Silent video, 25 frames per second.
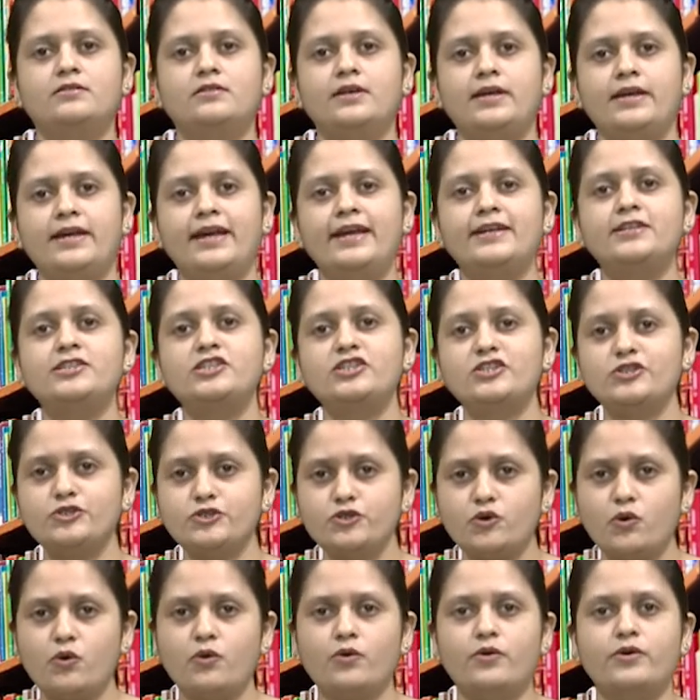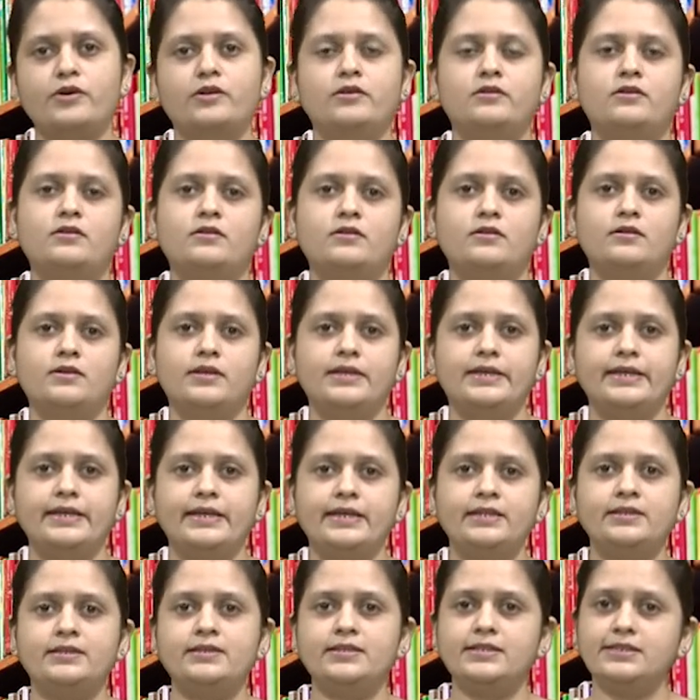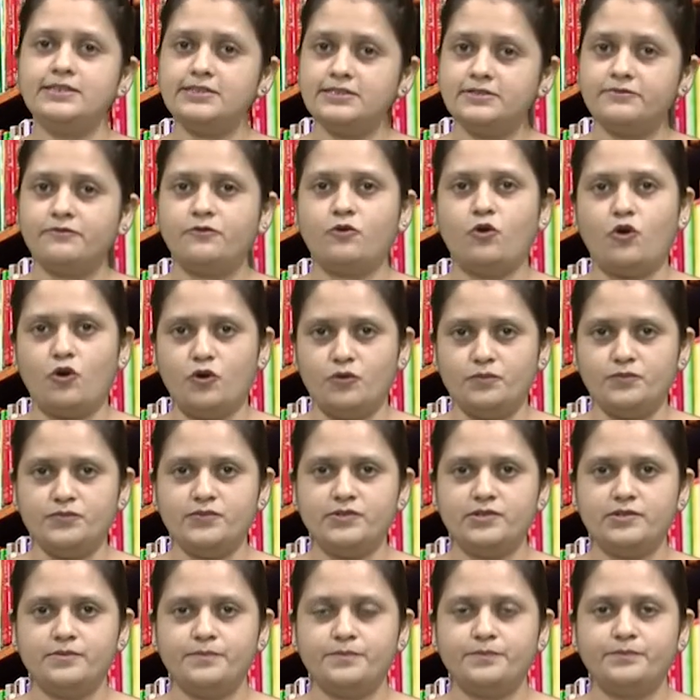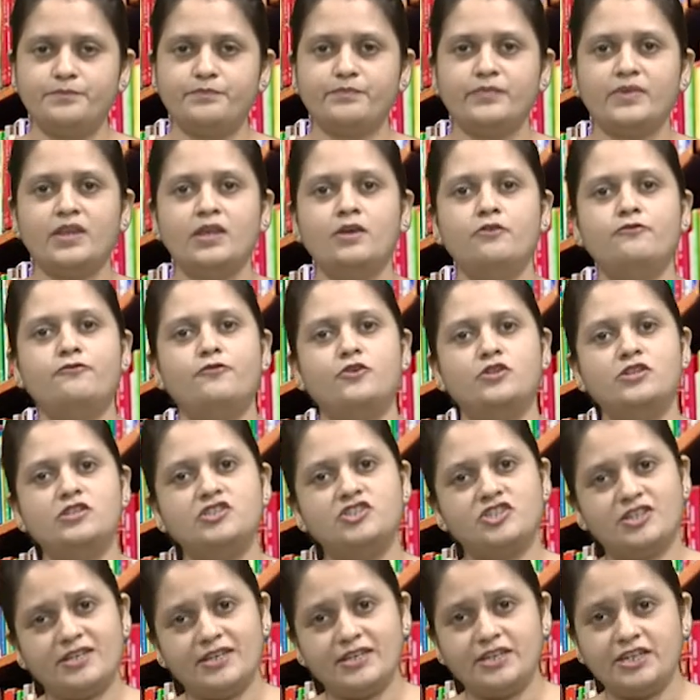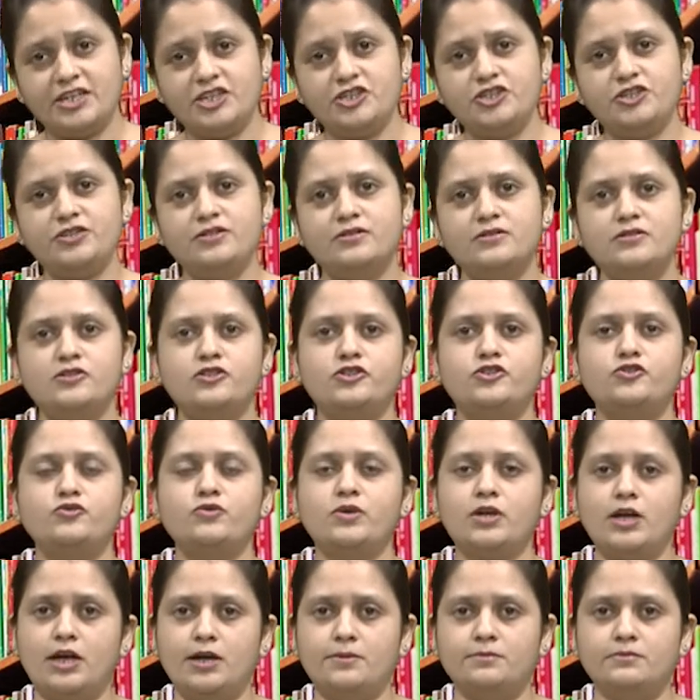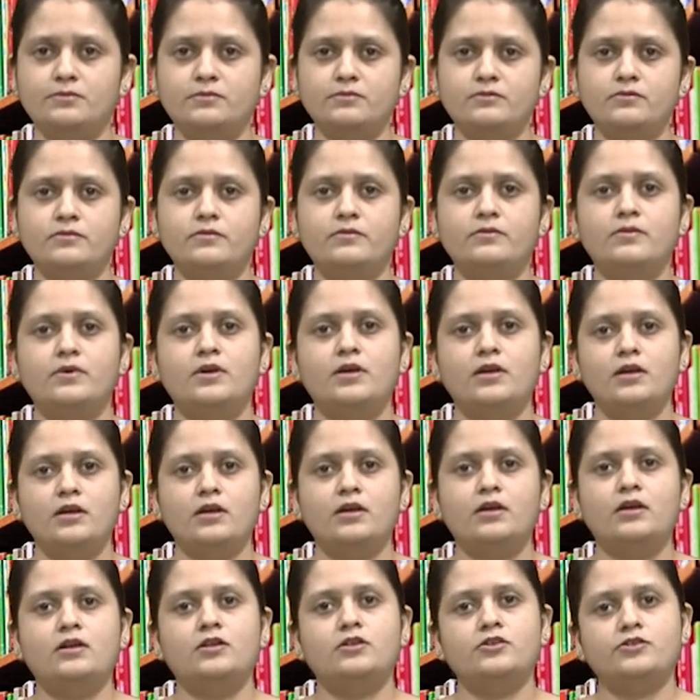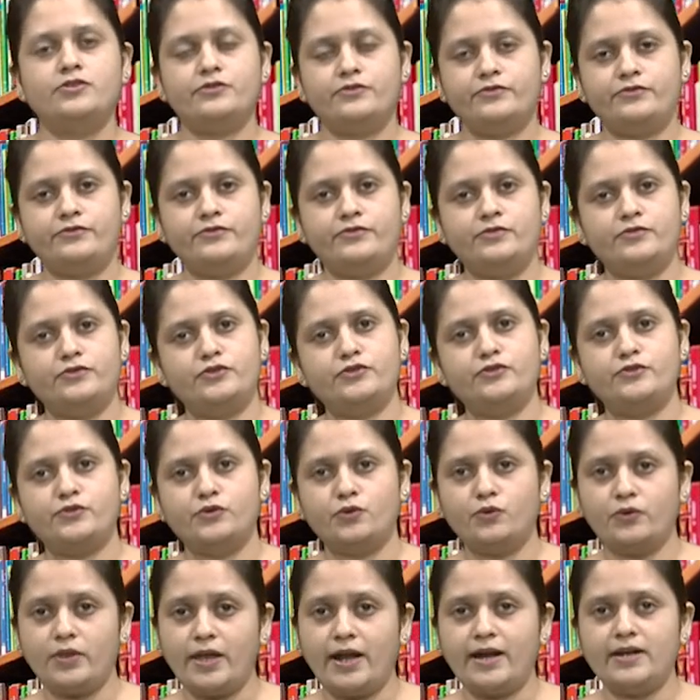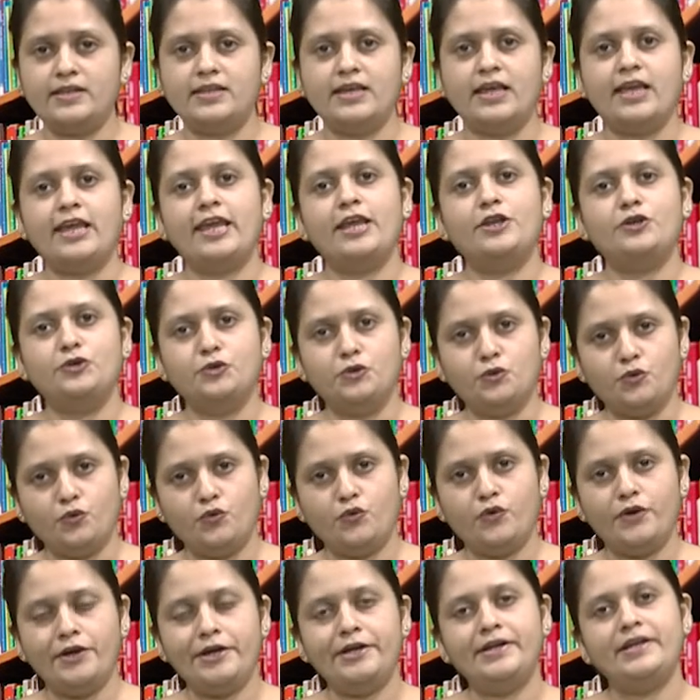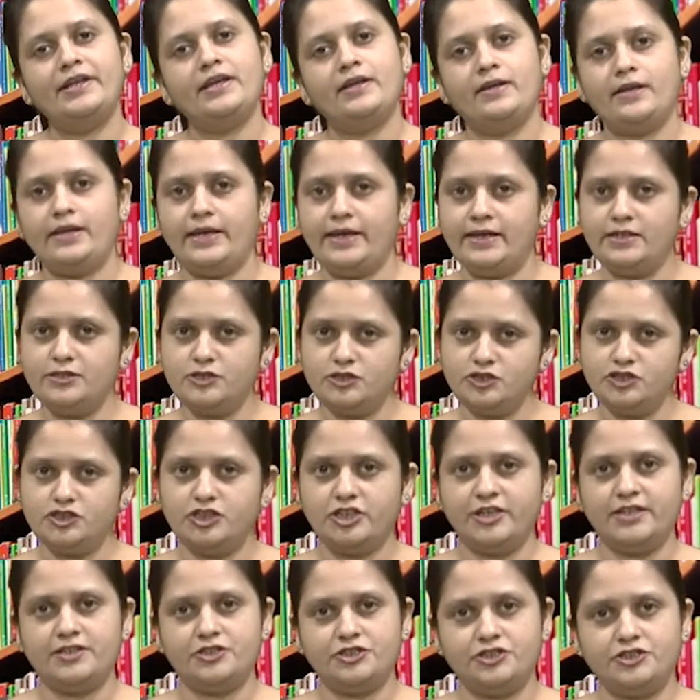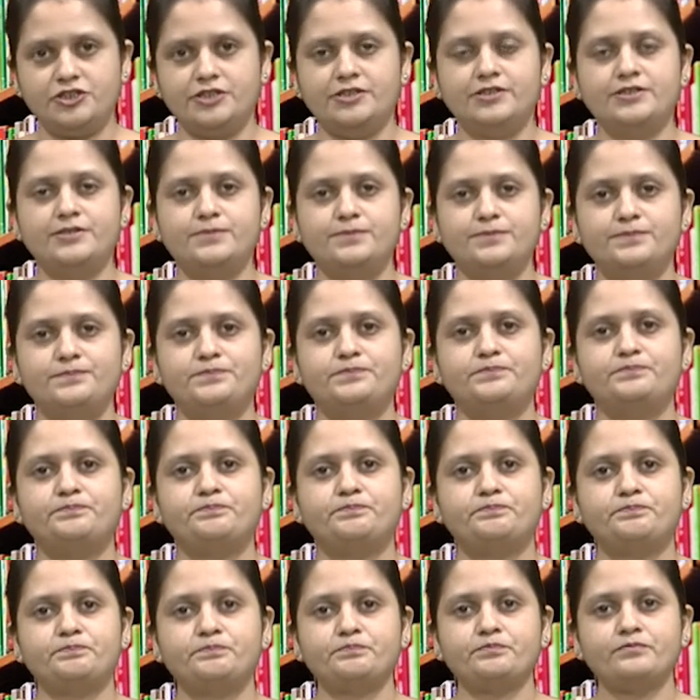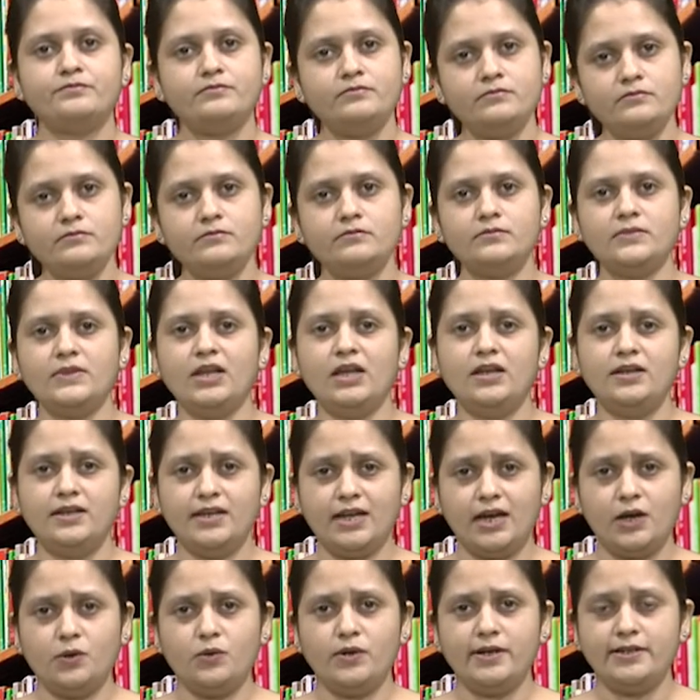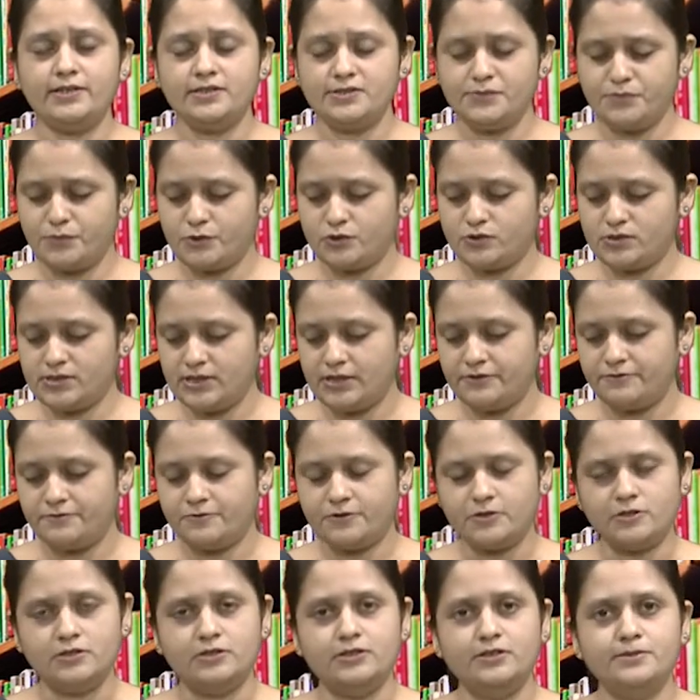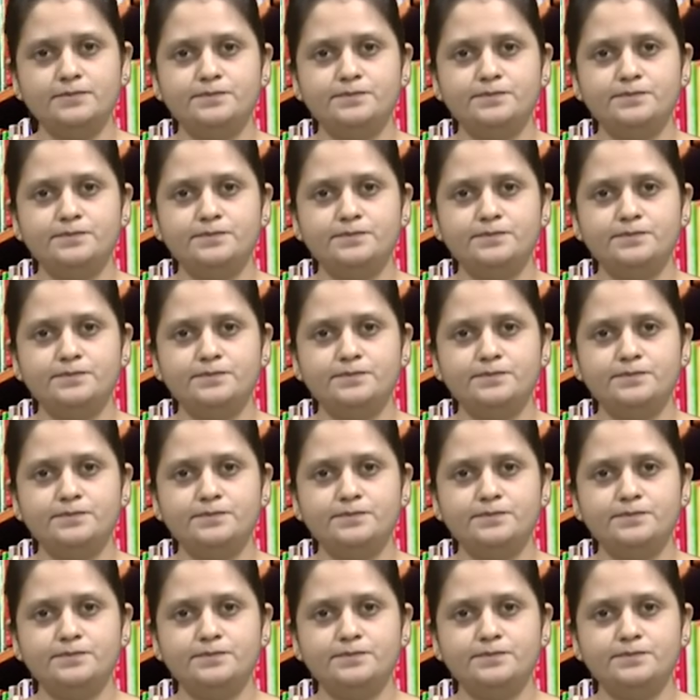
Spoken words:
and stored in these forms for the generations to come, so that they can know it and cherish it. Now let us proceed further.